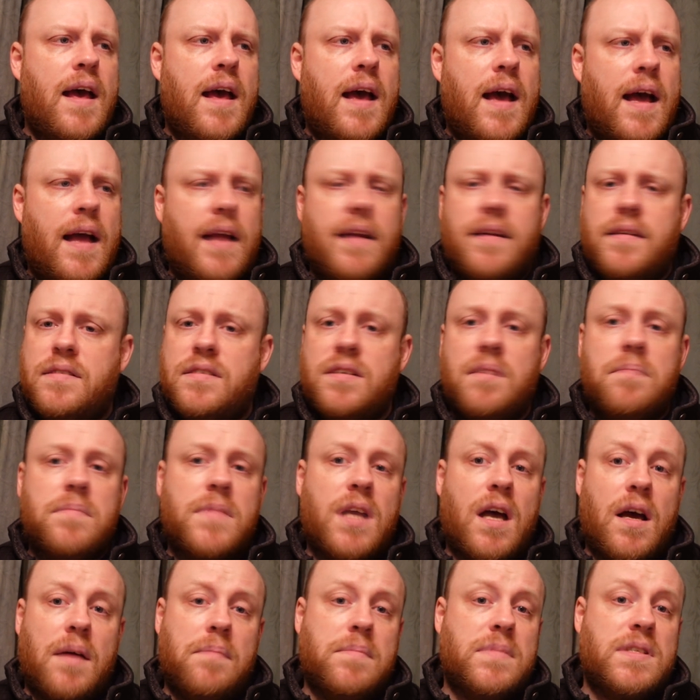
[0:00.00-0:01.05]
And
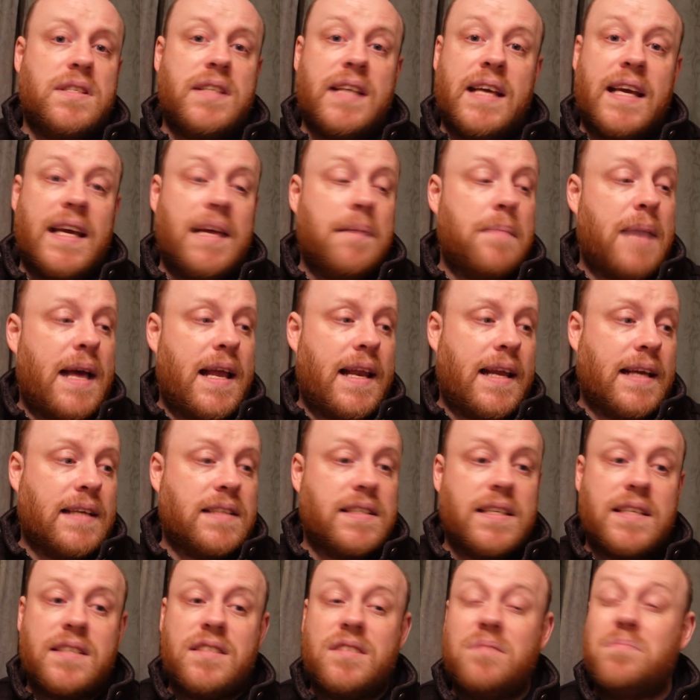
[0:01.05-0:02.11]
sometimes the emailing
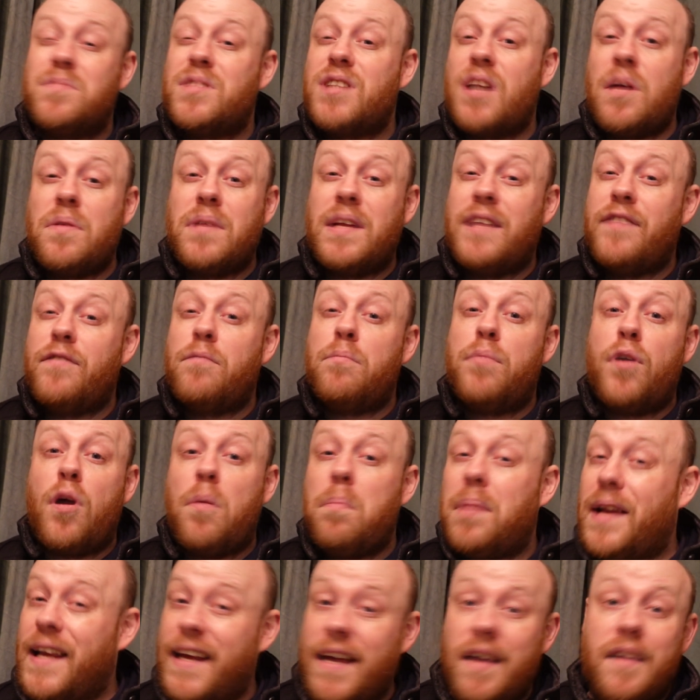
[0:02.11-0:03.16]
systems don't even
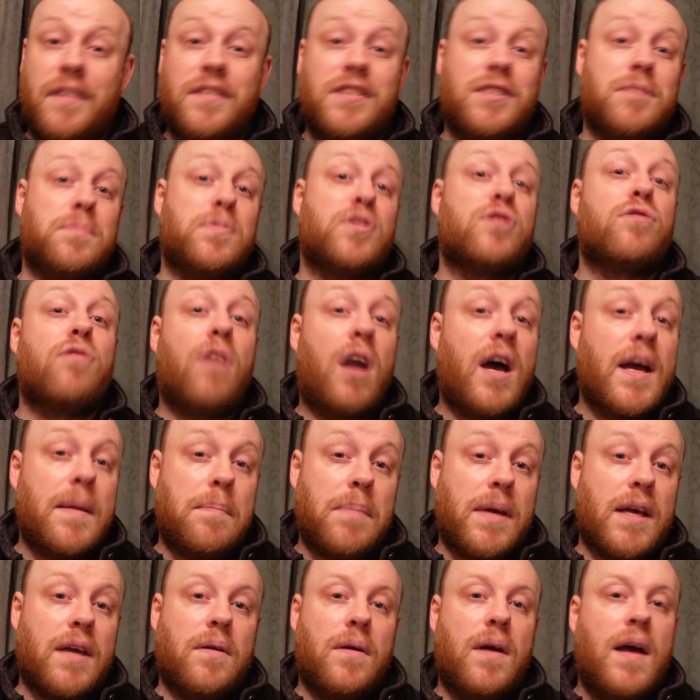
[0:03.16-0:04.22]
properly unsubscribe
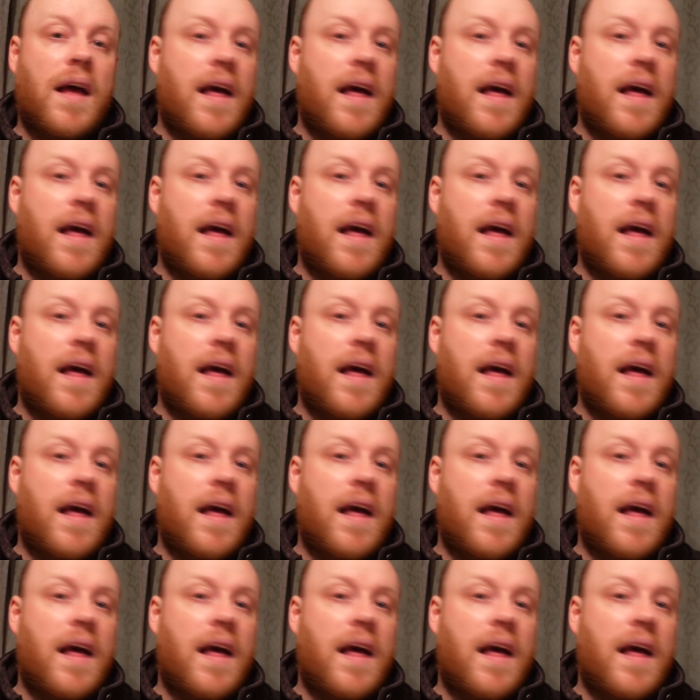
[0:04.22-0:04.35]
you.